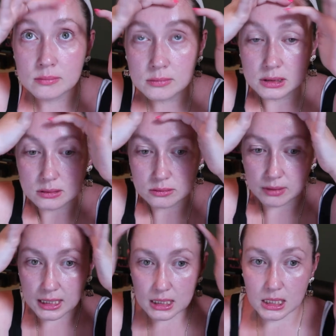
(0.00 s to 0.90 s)

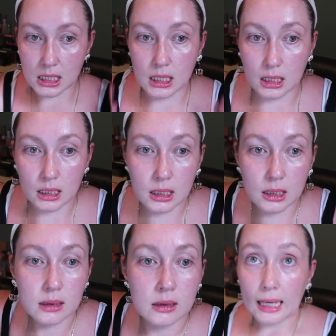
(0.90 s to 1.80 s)
Sweating.
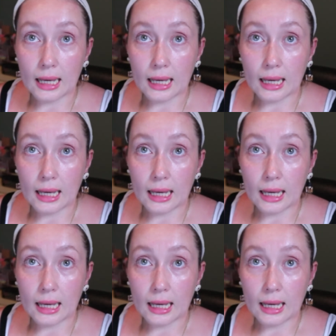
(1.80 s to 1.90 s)
Yeah,